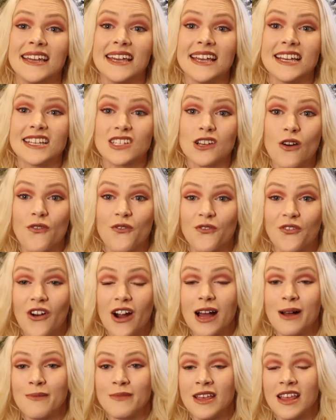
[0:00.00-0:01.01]
is
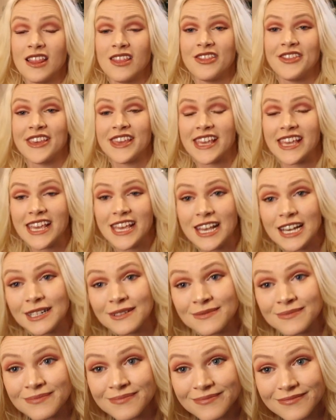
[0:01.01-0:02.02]
from
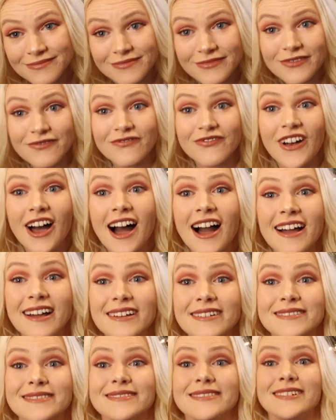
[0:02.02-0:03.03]
the,
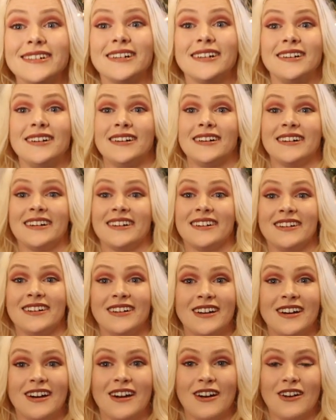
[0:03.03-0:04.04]
fuck, ugh,
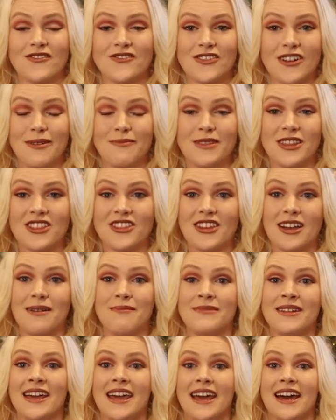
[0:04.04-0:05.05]
from the
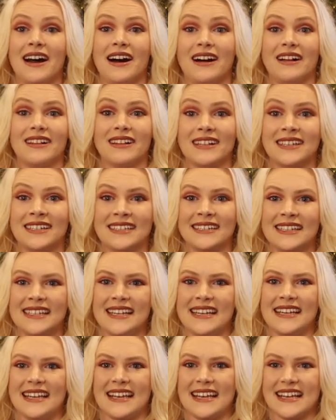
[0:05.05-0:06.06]
thumbnail,
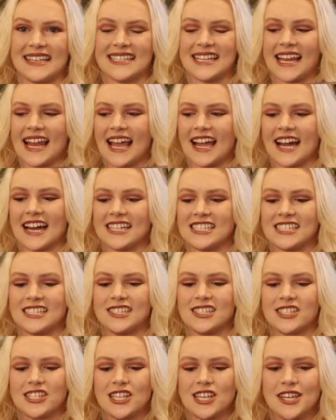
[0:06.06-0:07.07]
is that I got
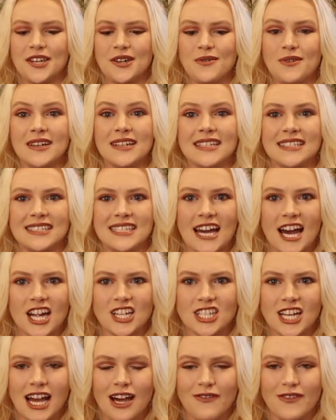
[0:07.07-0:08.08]
two
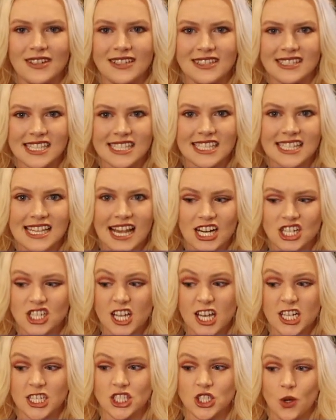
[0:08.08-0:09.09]
Dutch ovens. This is
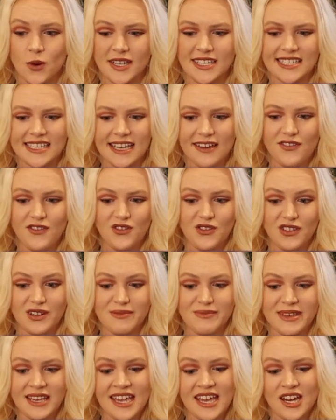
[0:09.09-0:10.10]
actually a joint gift for
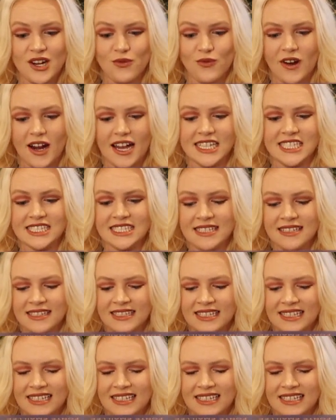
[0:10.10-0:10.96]
me and Ryan.